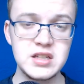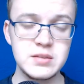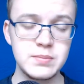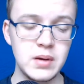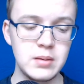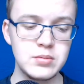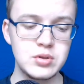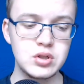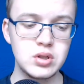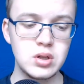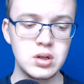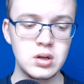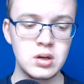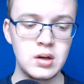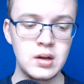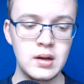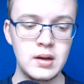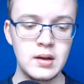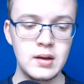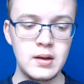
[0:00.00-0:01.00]
But I'm sure
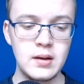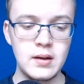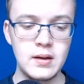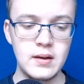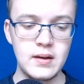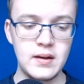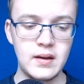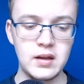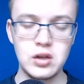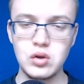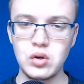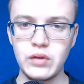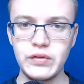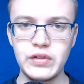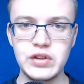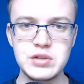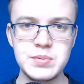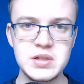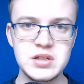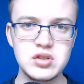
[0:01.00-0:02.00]

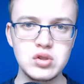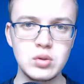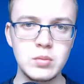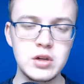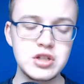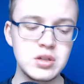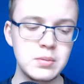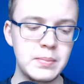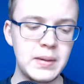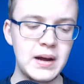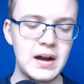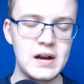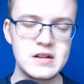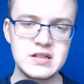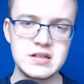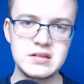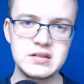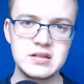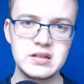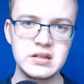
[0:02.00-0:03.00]
there's been so much
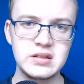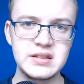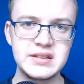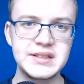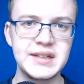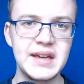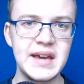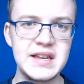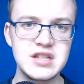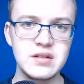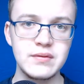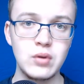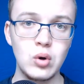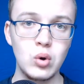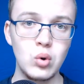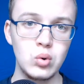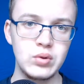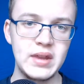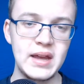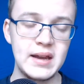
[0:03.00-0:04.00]
comparison to the Leeds kits of
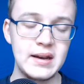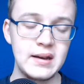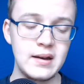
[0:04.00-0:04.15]
old, then